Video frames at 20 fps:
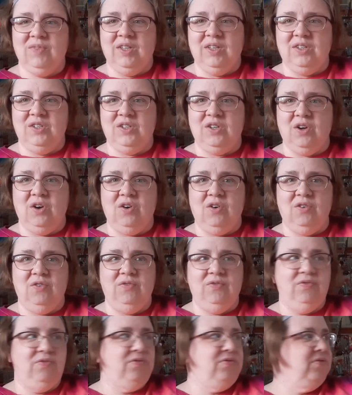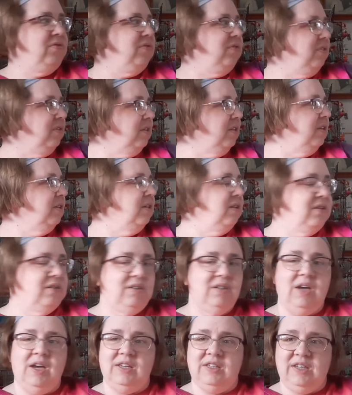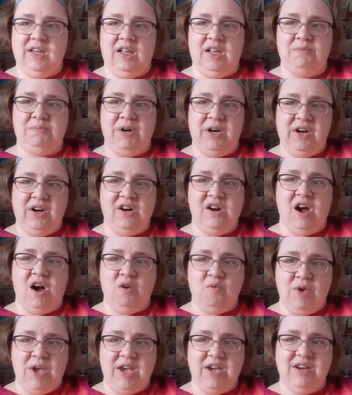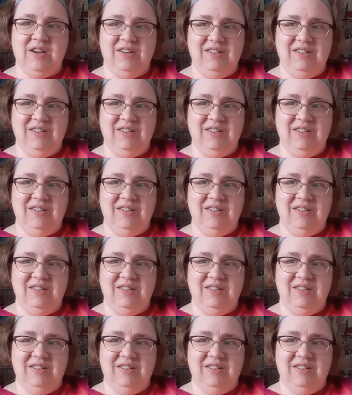So I celebrated all week.